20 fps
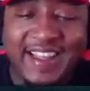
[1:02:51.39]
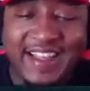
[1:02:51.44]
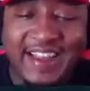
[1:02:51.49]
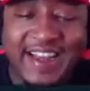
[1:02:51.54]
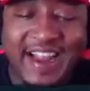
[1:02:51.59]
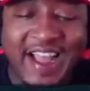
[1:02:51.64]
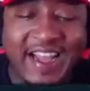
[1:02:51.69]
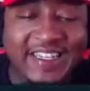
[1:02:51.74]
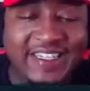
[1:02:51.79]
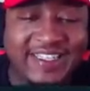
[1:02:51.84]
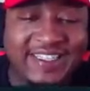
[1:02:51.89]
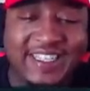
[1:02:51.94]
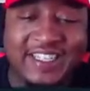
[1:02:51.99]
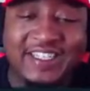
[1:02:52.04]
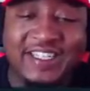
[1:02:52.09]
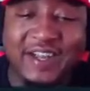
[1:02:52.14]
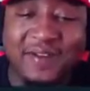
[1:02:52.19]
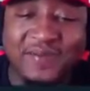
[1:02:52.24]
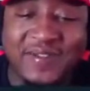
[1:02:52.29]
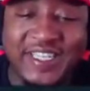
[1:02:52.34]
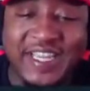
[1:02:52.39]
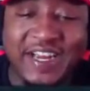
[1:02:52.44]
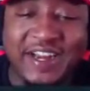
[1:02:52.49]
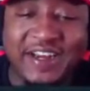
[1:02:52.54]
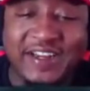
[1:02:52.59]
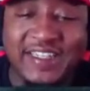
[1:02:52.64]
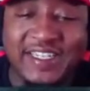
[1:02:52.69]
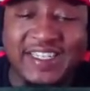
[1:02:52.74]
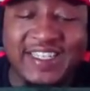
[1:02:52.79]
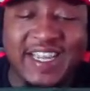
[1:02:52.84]
Not just the jump
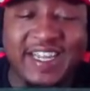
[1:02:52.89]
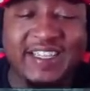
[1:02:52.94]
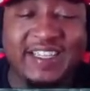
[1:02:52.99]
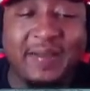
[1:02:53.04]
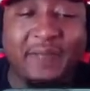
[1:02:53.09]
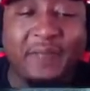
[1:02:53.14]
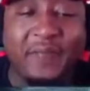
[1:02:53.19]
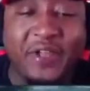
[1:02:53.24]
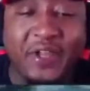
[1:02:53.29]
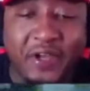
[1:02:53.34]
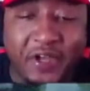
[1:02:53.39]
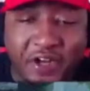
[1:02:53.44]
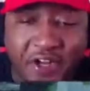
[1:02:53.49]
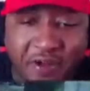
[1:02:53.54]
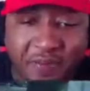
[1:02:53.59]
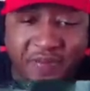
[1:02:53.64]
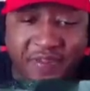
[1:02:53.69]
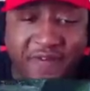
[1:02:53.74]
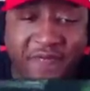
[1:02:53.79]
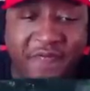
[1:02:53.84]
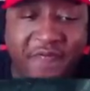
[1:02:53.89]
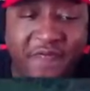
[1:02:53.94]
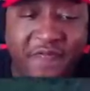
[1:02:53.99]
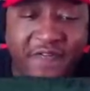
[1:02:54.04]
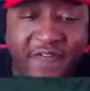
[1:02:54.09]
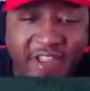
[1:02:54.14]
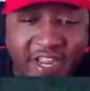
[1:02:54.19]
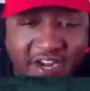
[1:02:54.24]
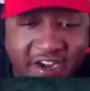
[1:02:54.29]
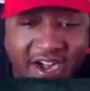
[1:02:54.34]
scares. It's like the build up, the
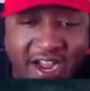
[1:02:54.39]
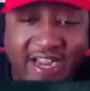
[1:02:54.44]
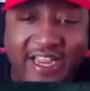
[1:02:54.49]
fear.